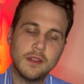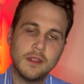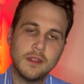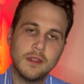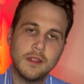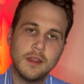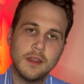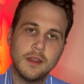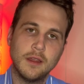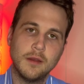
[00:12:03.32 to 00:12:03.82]
in
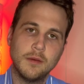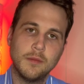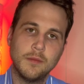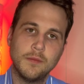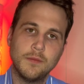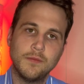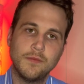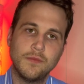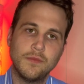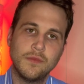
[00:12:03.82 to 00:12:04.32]

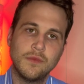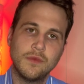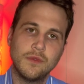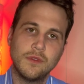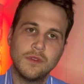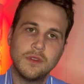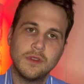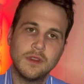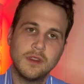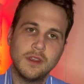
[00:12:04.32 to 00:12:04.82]
them,
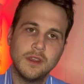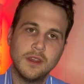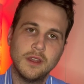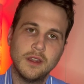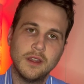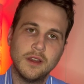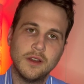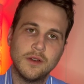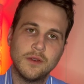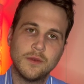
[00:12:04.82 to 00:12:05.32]
you
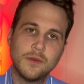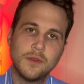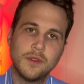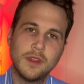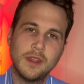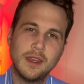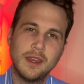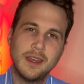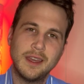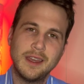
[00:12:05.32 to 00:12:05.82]
know.
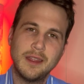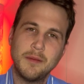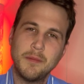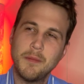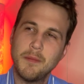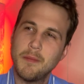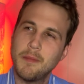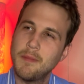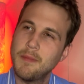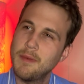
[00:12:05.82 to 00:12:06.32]
And
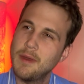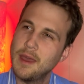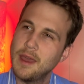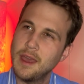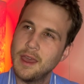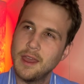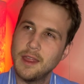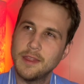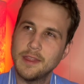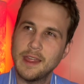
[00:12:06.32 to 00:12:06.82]

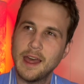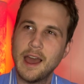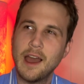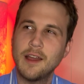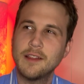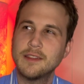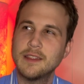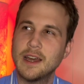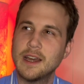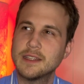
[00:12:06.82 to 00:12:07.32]
man,
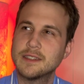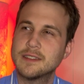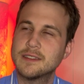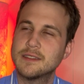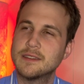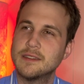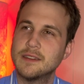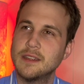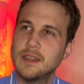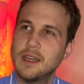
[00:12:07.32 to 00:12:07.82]

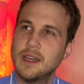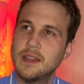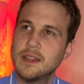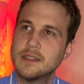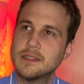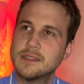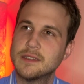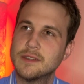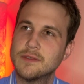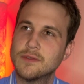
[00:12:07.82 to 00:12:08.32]
that's
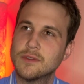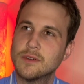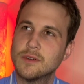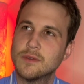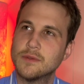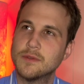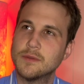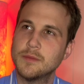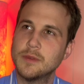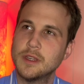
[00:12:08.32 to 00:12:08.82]

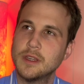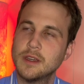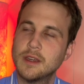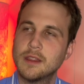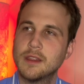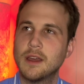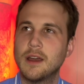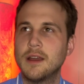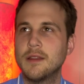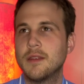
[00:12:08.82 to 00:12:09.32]
difficult for me.
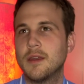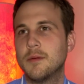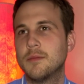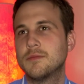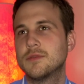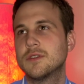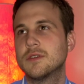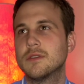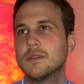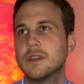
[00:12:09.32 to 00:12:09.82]
I'm
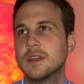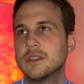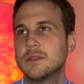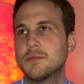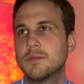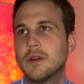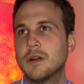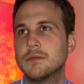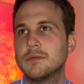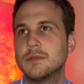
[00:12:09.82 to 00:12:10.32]
sure that's
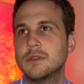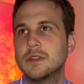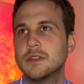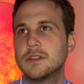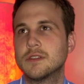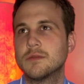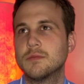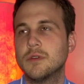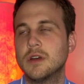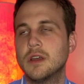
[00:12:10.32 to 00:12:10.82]
probably
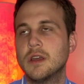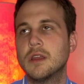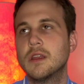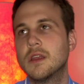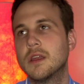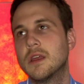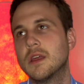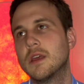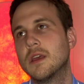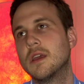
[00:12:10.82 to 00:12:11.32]
just my.
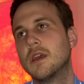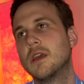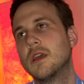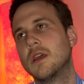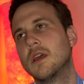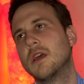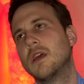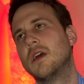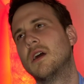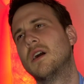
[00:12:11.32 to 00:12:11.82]

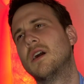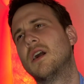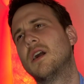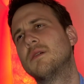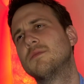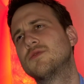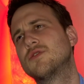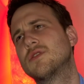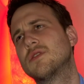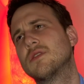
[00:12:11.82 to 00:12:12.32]

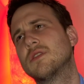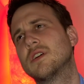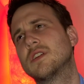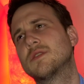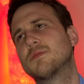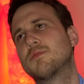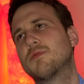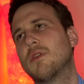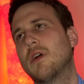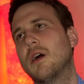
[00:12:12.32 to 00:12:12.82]
I'm sure that's
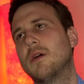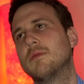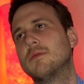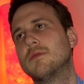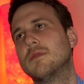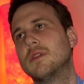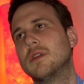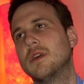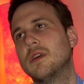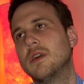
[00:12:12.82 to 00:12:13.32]

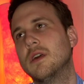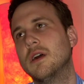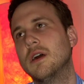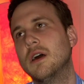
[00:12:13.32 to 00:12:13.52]
probably